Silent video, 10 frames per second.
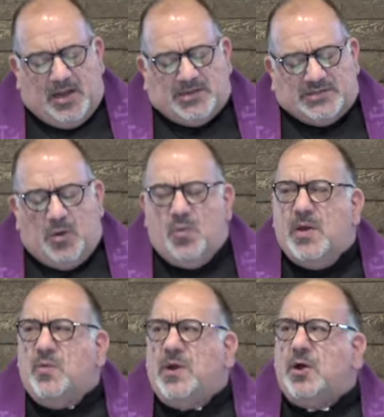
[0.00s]
So
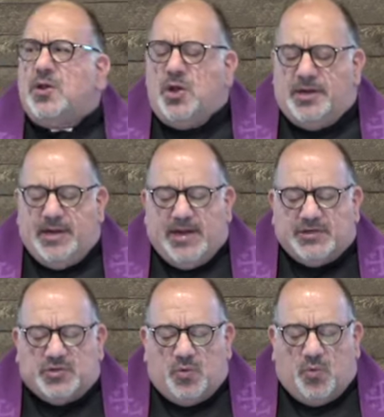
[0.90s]
when we are looking
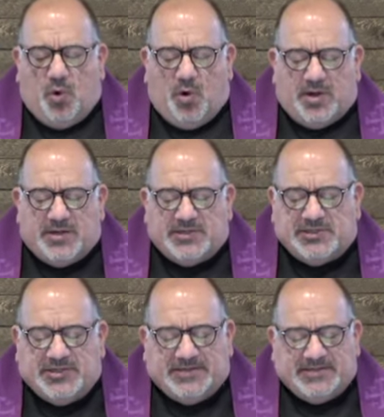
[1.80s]
toward
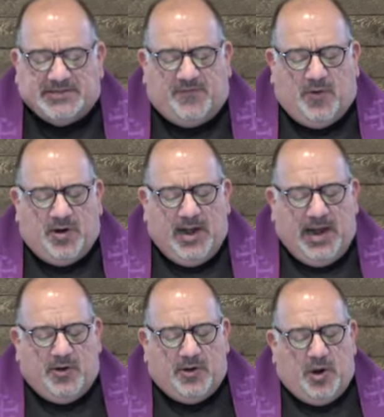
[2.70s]
Jesus for
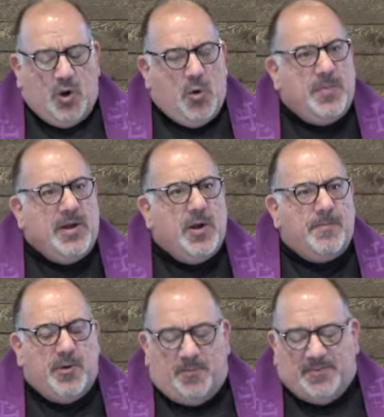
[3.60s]
our hope and our
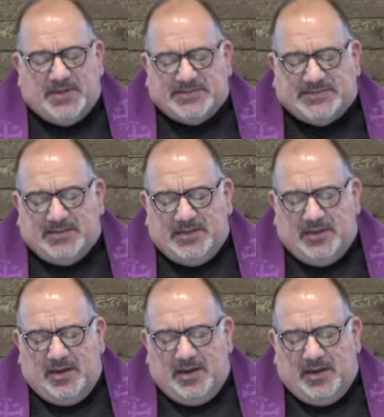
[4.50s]
purpose,
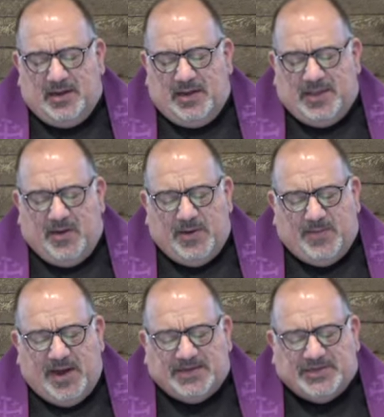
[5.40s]
that we
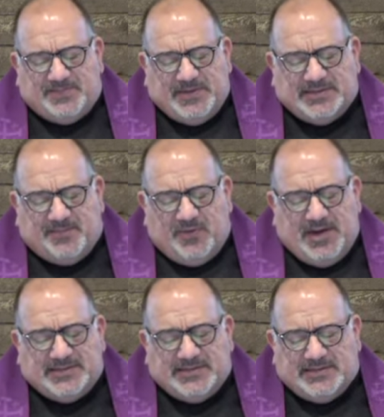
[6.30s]
might just be
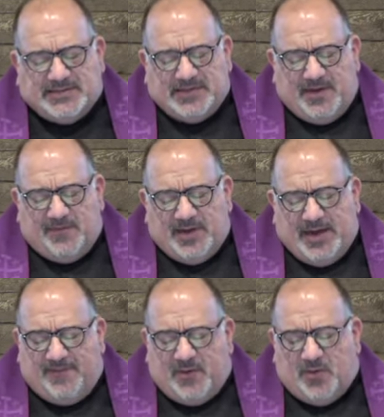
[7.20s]
surprised and discover that
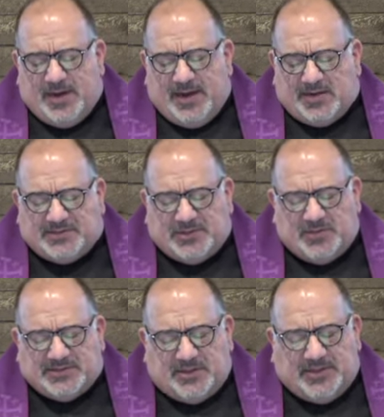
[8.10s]
everyone else who
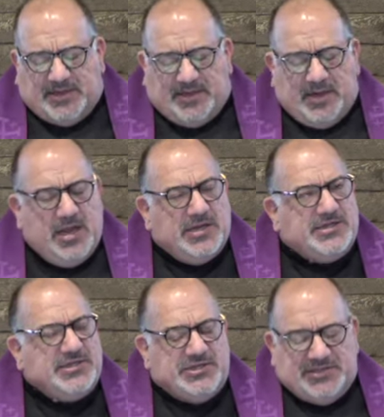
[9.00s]
is looking
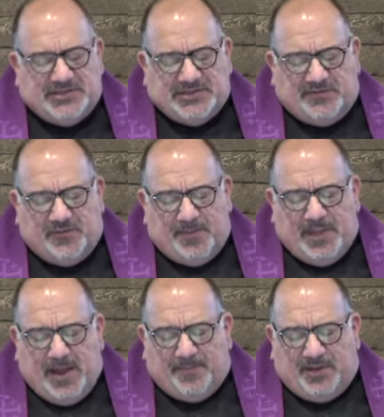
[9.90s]
to Jesus from
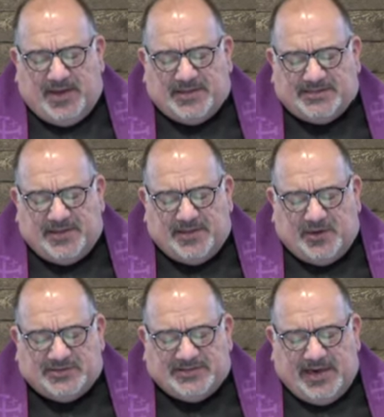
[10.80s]
that place that
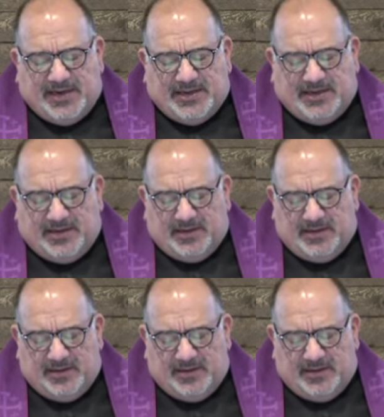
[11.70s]
they're standing